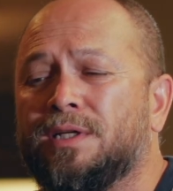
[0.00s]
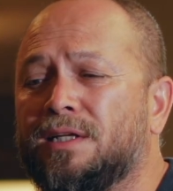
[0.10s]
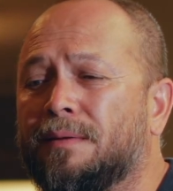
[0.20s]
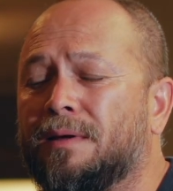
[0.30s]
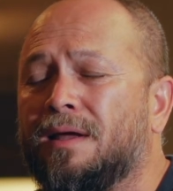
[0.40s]
We
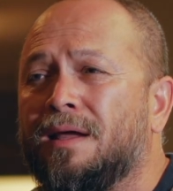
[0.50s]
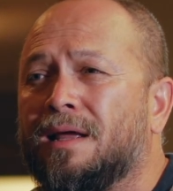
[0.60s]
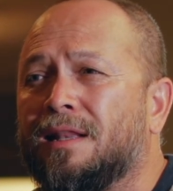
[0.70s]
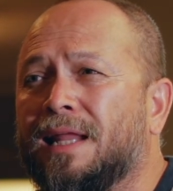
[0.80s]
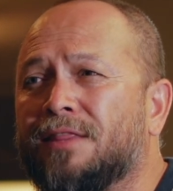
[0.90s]
need to
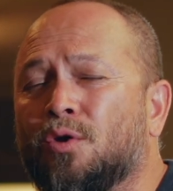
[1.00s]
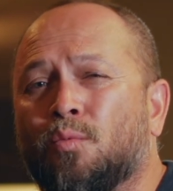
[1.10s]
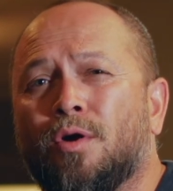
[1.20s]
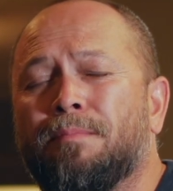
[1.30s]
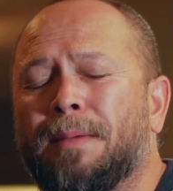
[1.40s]
let the
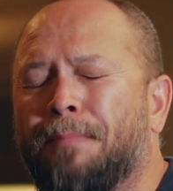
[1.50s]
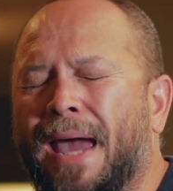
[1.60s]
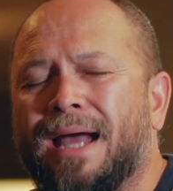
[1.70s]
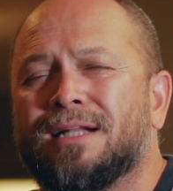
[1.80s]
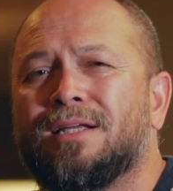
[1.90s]
Word be
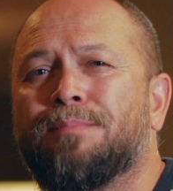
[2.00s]
packed